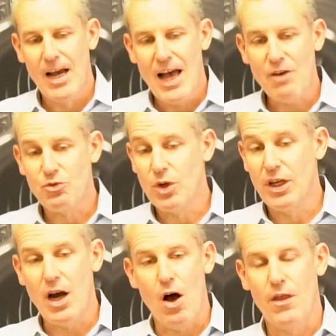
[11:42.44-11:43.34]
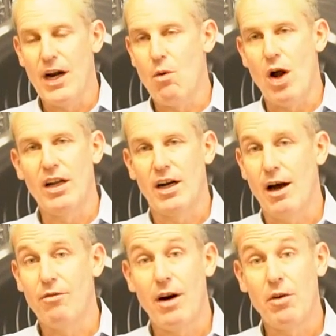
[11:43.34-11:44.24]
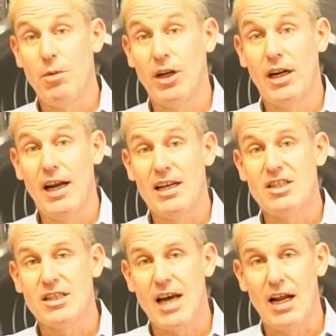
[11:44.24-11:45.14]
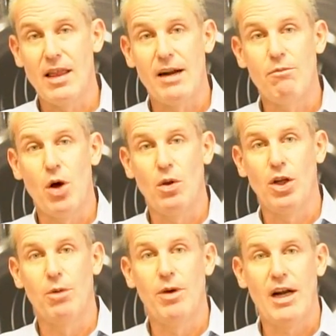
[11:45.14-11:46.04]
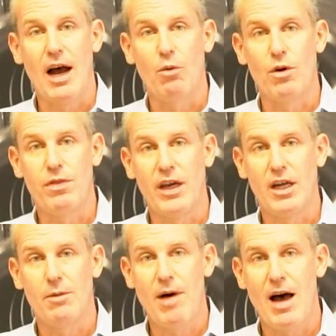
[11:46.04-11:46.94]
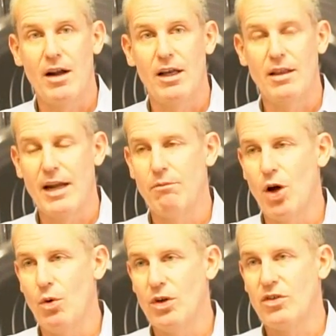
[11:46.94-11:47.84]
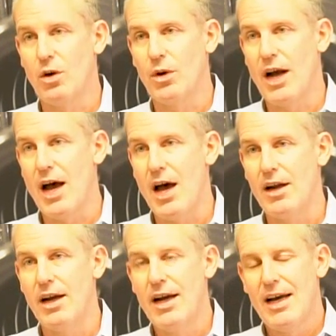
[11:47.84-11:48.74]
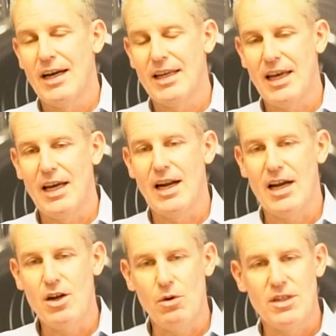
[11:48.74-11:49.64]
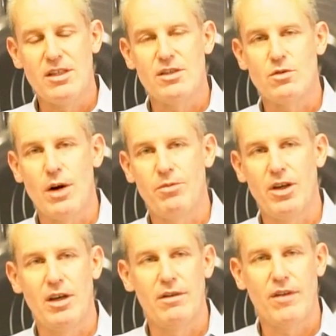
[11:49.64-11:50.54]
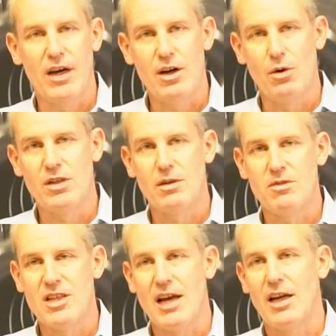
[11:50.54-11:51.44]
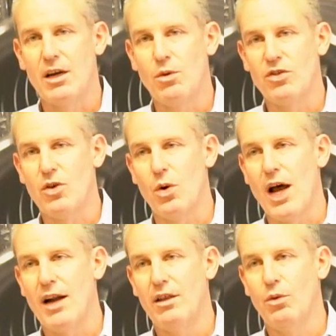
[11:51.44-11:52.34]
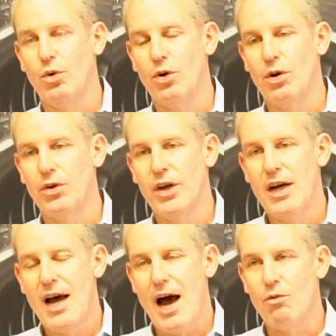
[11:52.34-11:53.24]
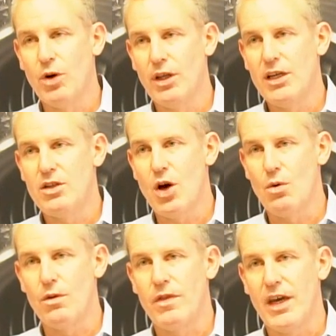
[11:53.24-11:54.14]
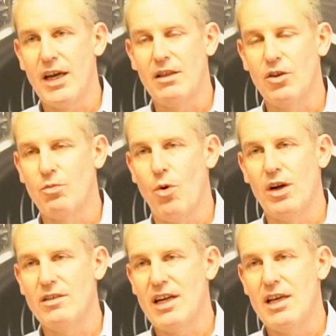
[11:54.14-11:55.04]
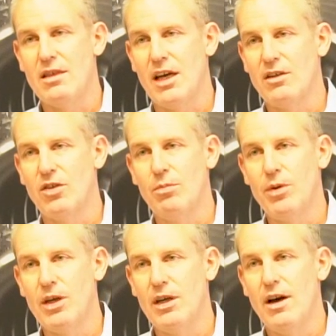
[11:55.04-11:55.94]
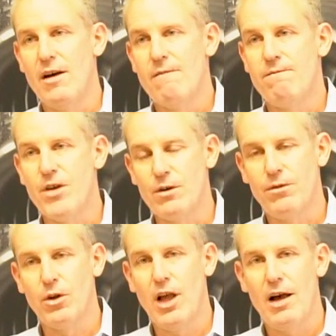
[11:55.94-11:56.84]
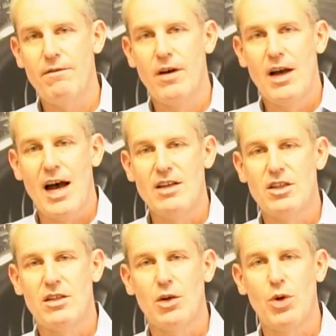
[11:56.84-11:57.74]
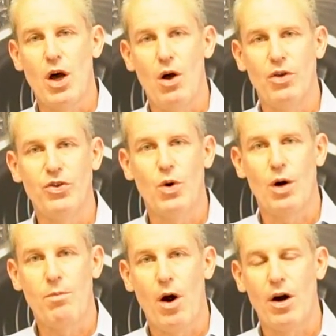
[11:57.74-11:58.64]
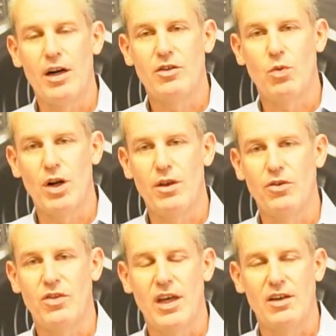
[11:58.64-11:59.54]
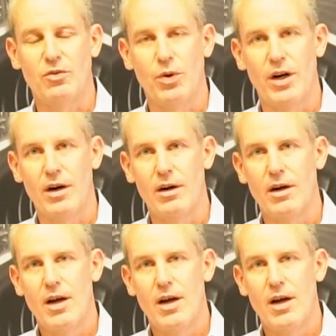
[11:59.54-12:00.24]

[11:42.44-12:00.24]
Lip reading: that's really all that I wanted to cover everybody today, is just kind of let them know a little bit how we're thinking about it, let them know what's going on. Again, I know it's disruptive. I know it's upsetting what's going on in the world. I really don't think at this point it's anything to be fearful of. I just think we all do our part. It's one of those things where,